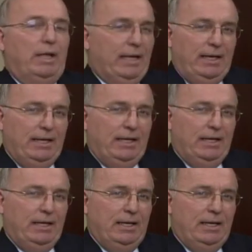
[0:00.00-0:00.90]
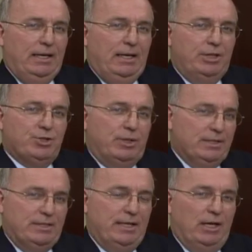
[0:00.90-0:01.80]
Well,
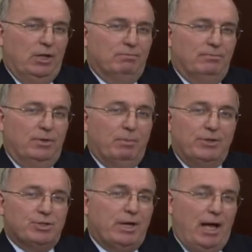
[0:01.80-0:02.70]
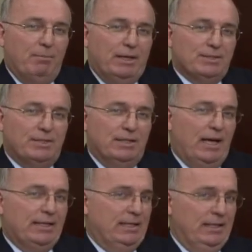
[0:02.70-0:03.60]
as you can tell, the mother's
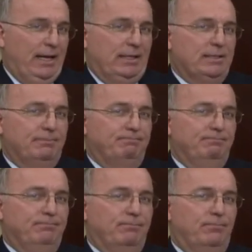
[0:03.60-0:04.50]
comments did not connect